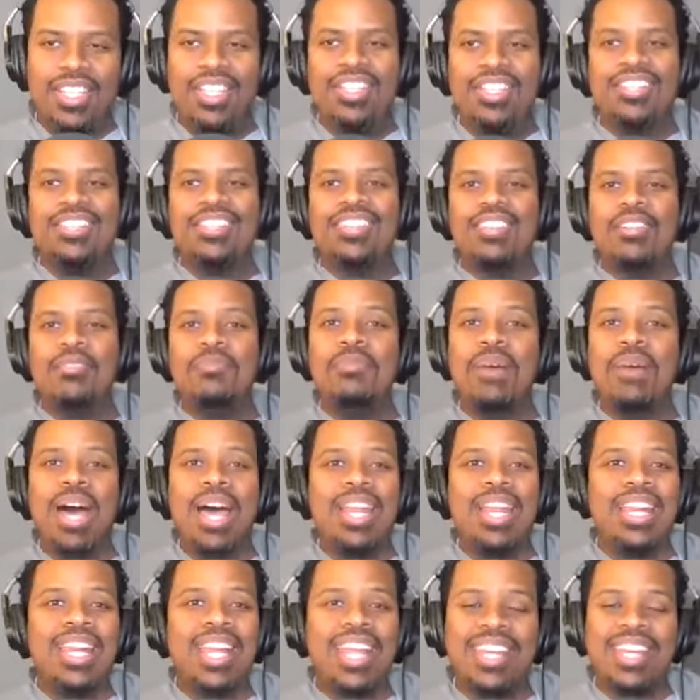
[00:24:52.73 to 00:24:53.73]

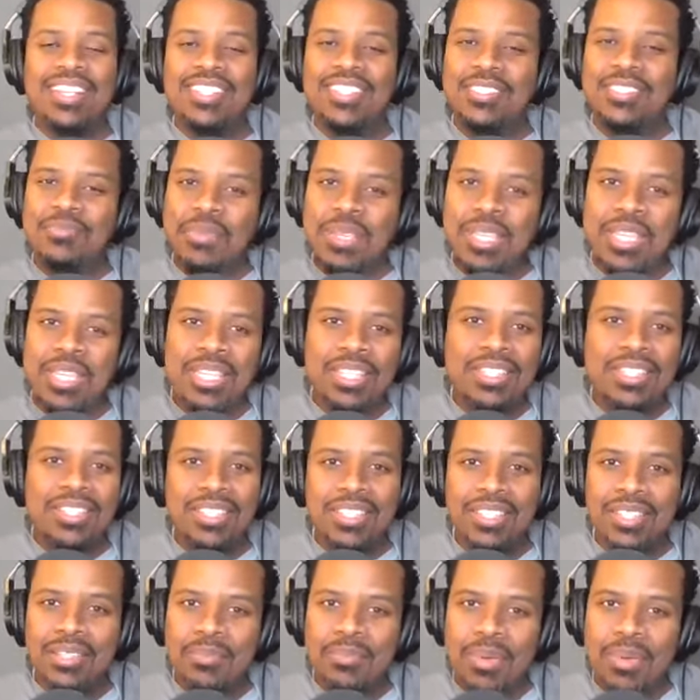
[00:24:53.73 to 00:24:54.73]
Somebody that is speaking to
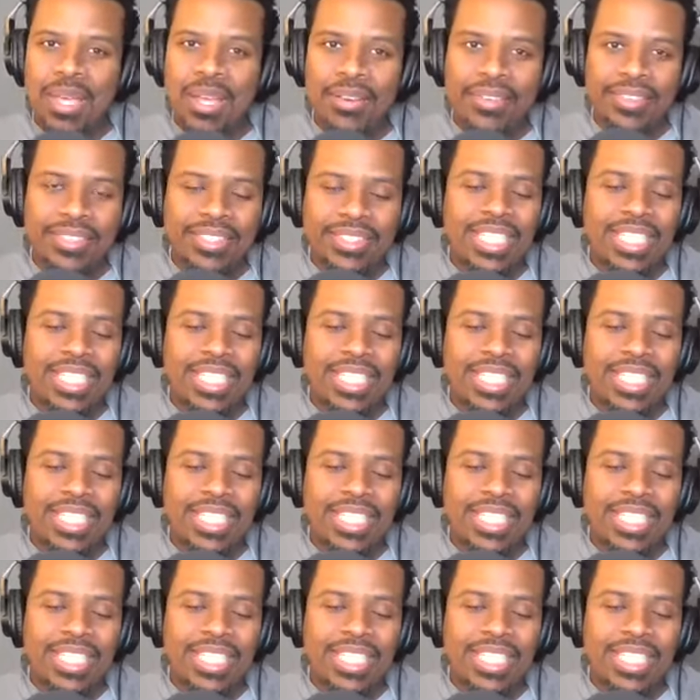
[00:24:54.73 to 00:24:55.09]
the parents.